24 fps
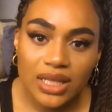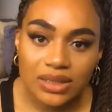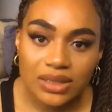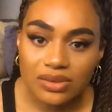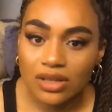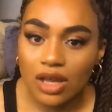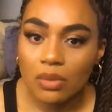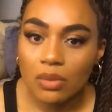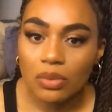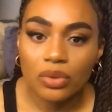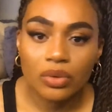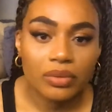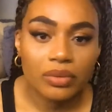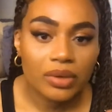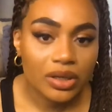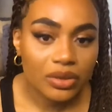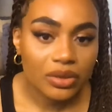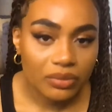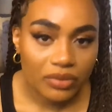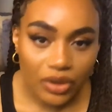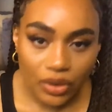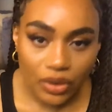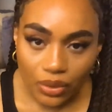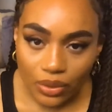so Skype call
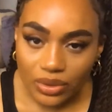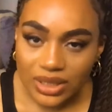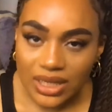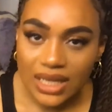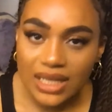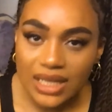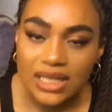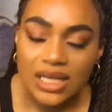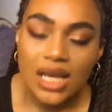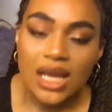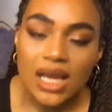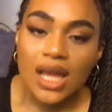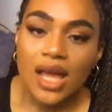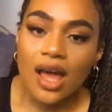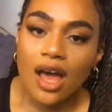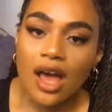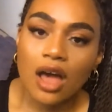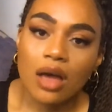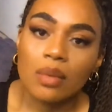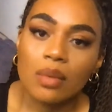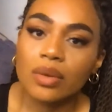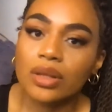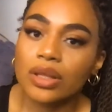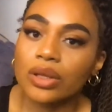recorded,
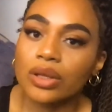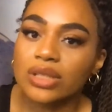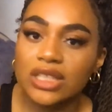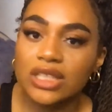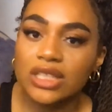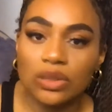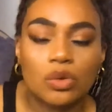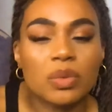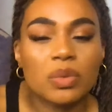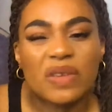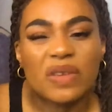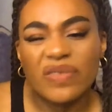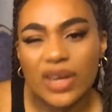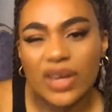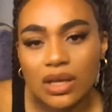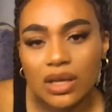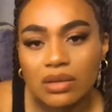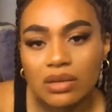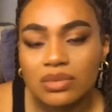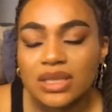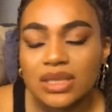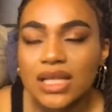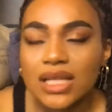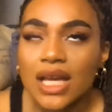the audition will be
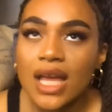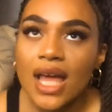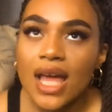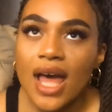filmed,